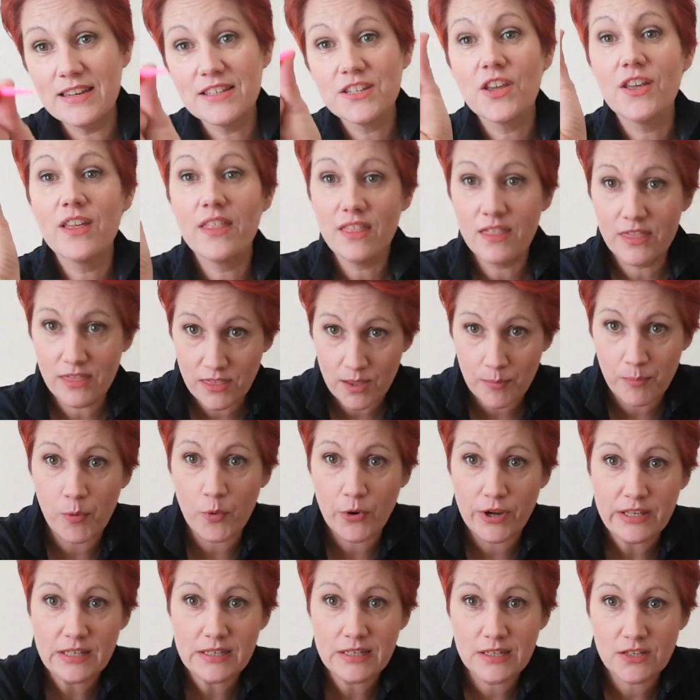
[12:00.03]
end, the
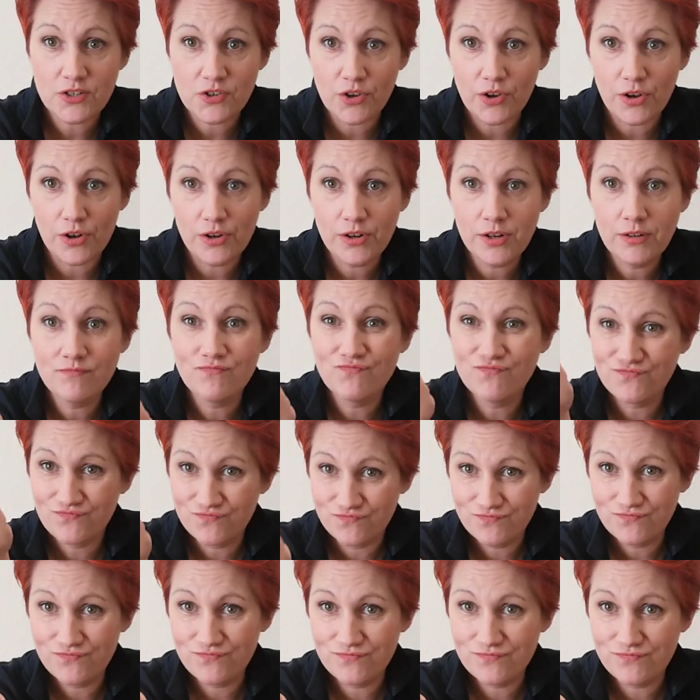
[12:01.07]
pointy tool.
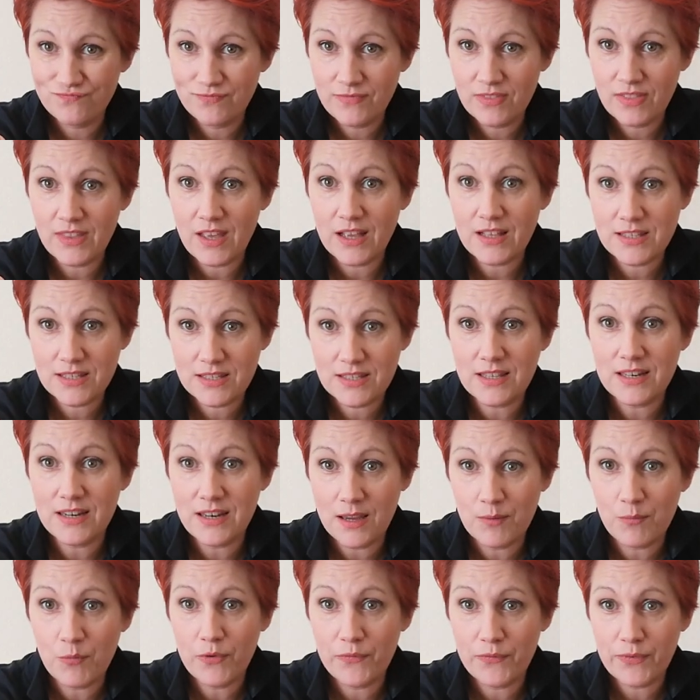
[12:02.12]
That's the
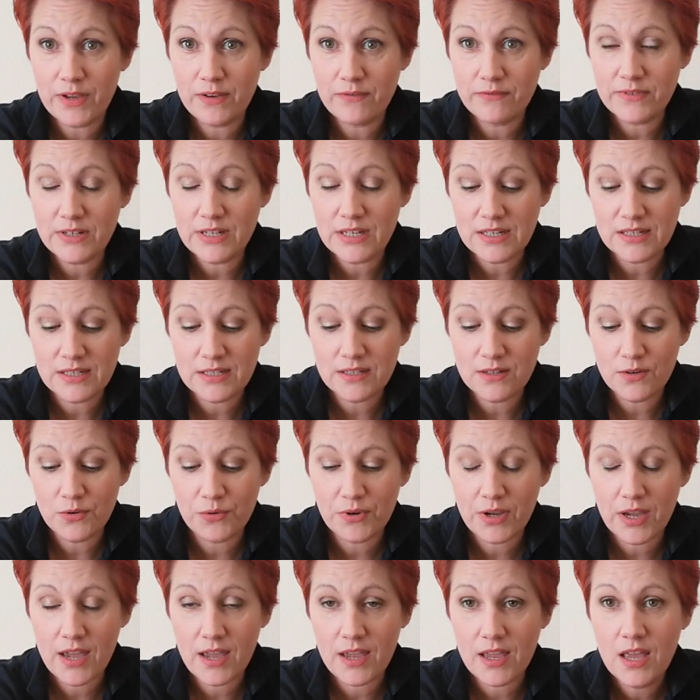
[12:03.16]
name we've given it.
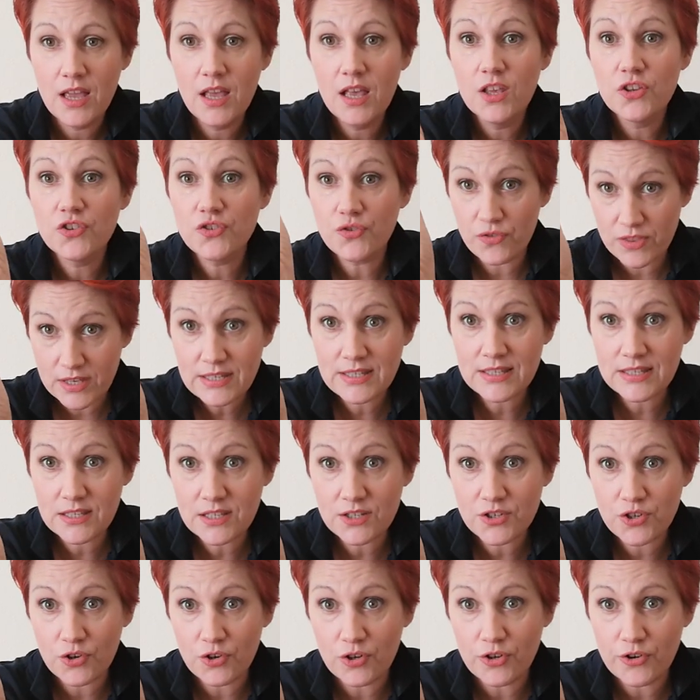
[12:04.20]
Okay, so this is
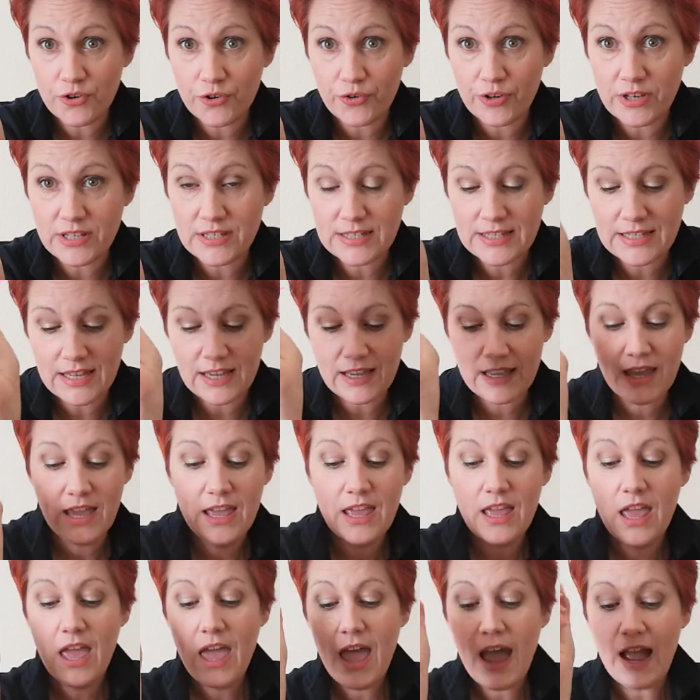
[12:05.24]
the tool you're going to take.
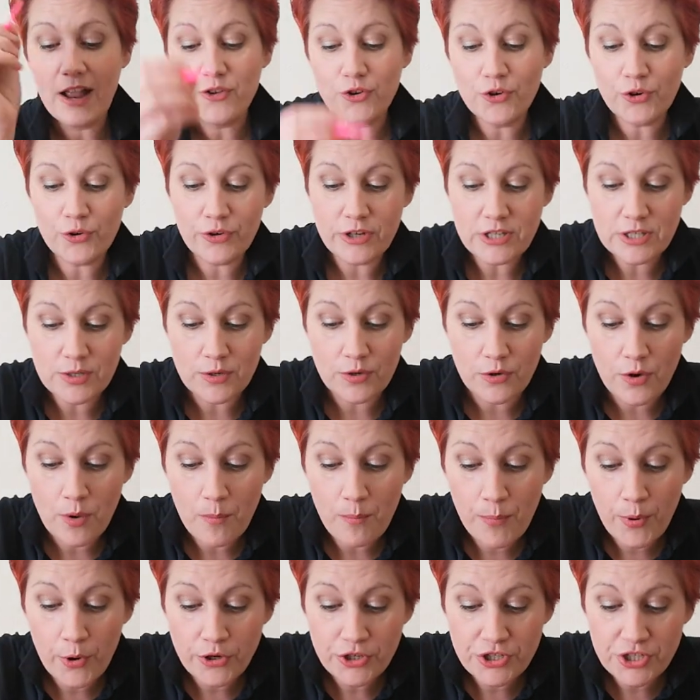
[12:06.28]
And you're going to
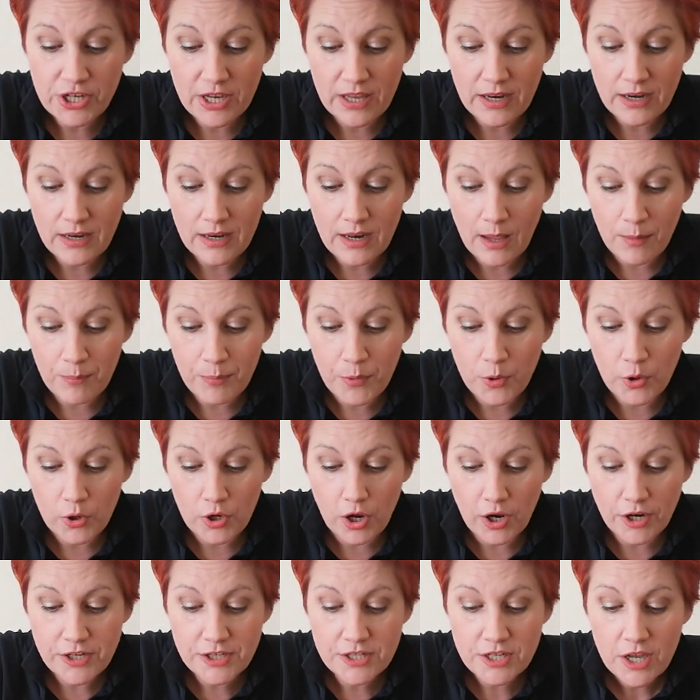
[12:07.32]
push in and
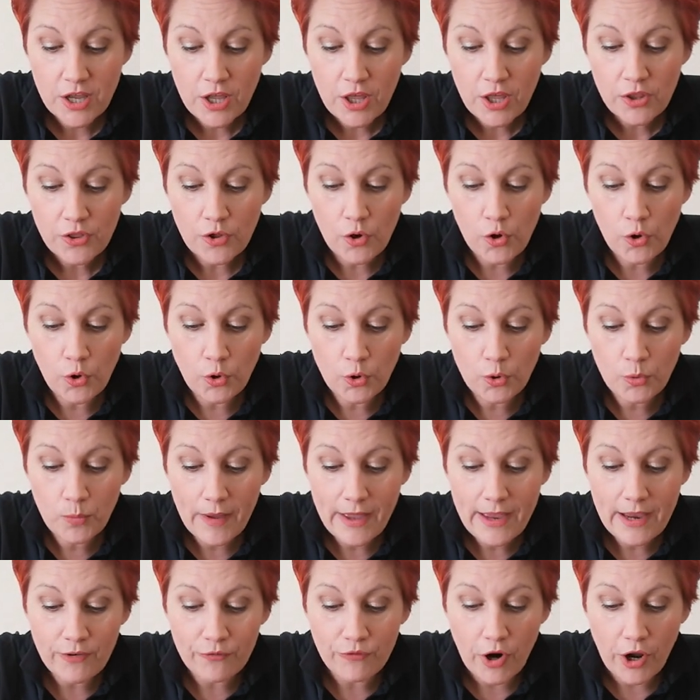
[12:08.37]
pull out the whole
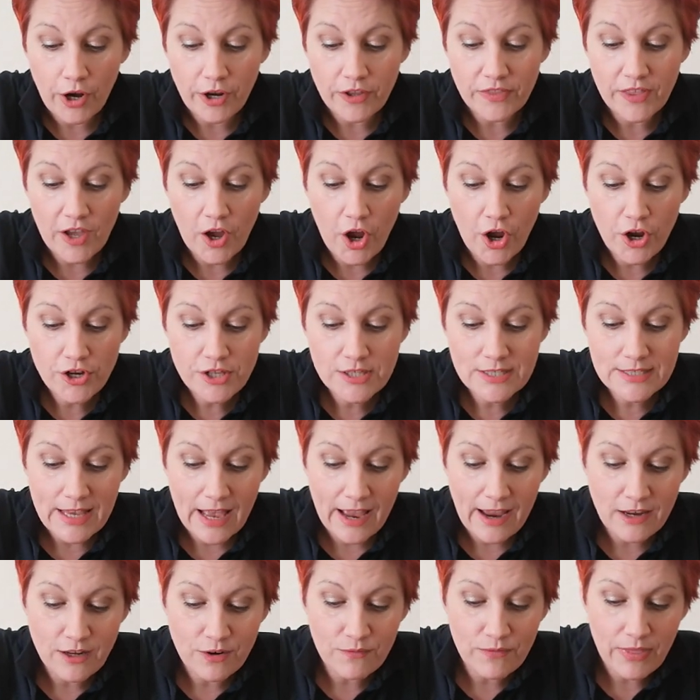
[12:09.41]
way around the
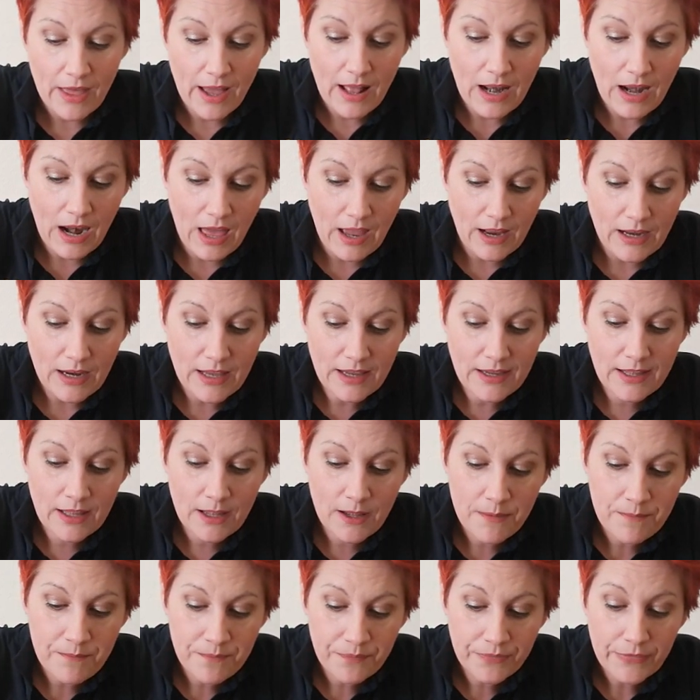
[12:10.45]
outside of that
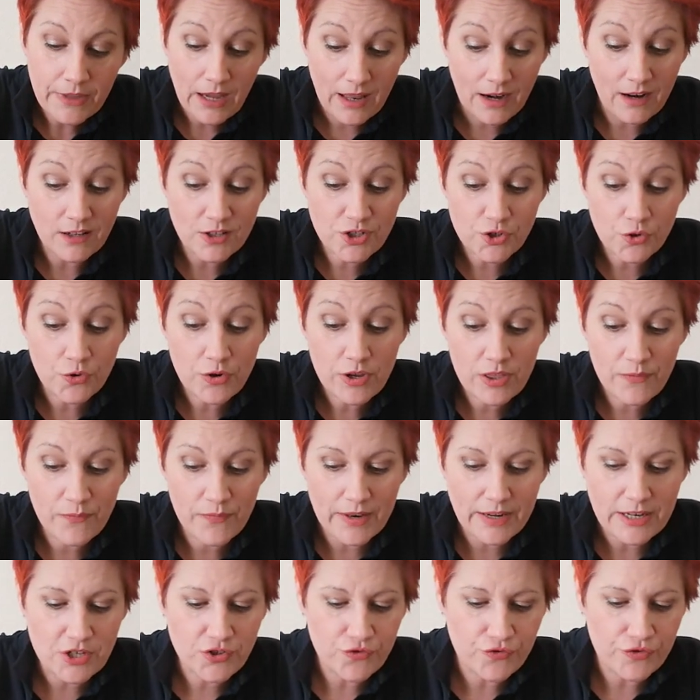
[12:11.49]
lilac. And I'll show you the
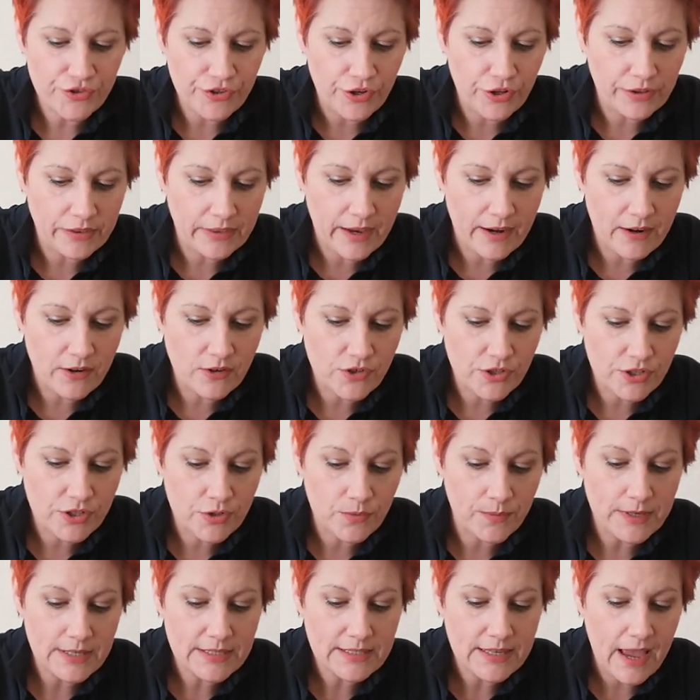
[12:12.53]
finished result there in just
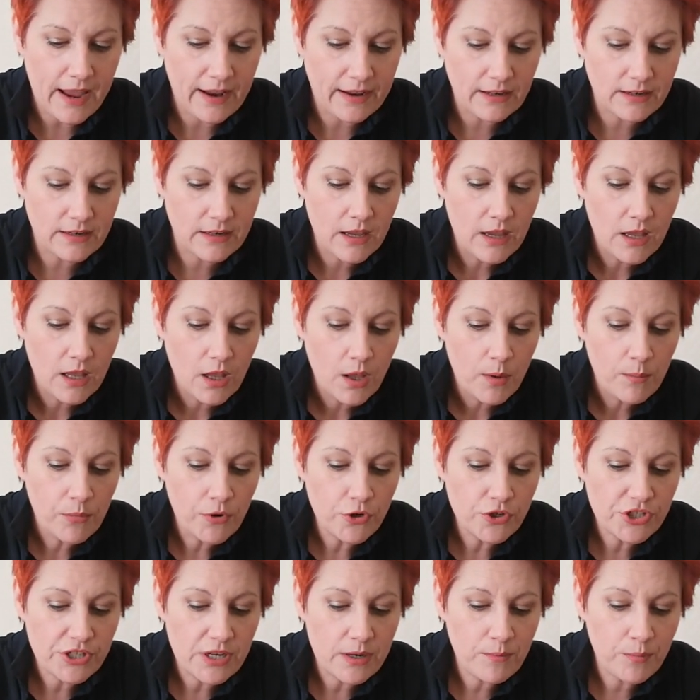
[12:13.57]
a wee second.
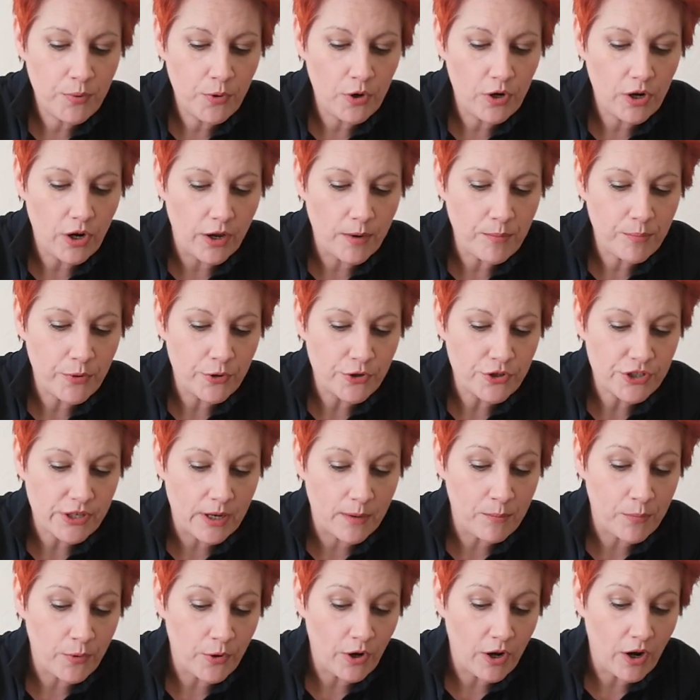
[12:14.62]
Push in, pull out, push
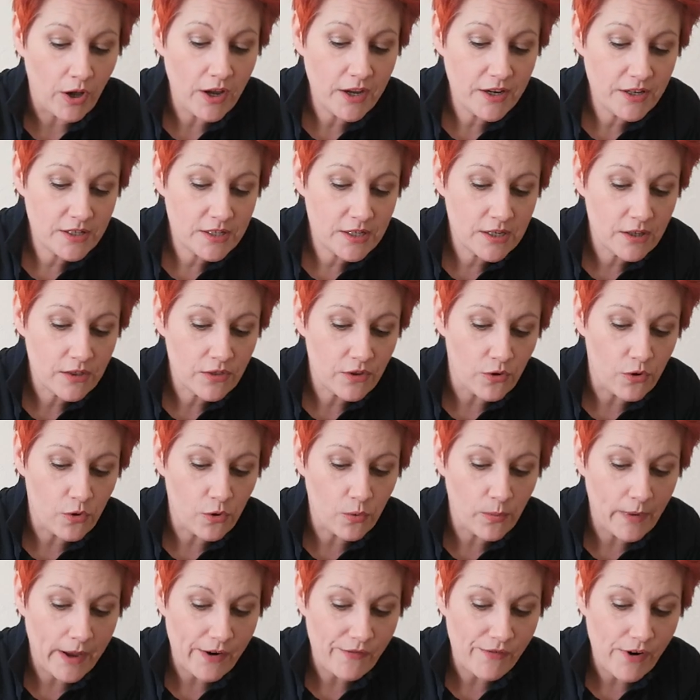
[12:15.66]
in, pull out the
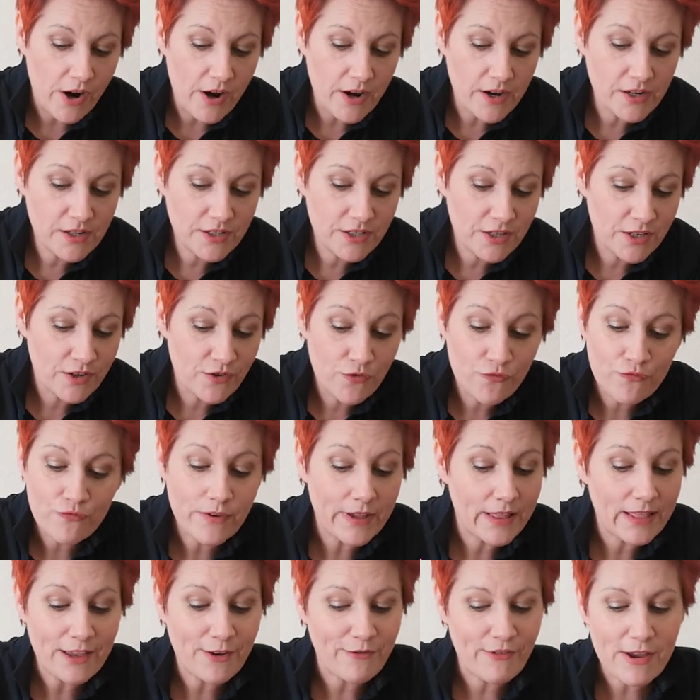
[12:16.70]
whole way around.
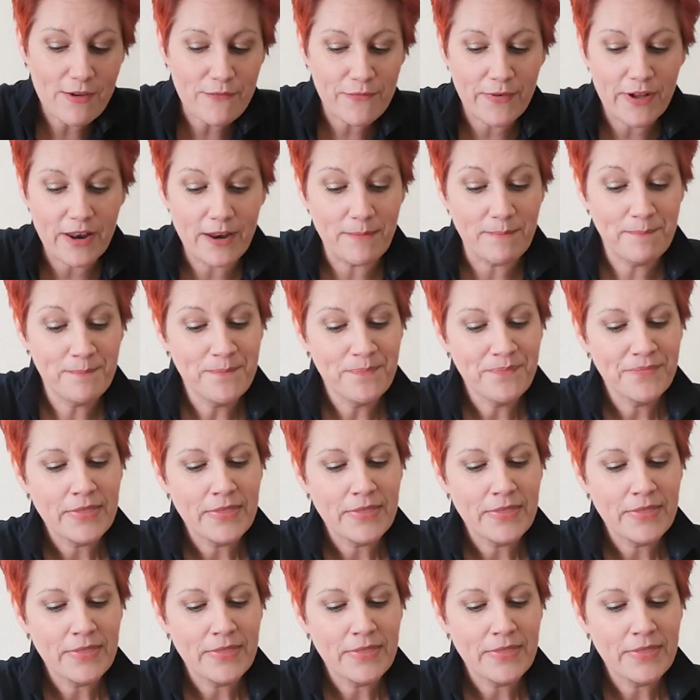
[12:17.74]
Really great fun.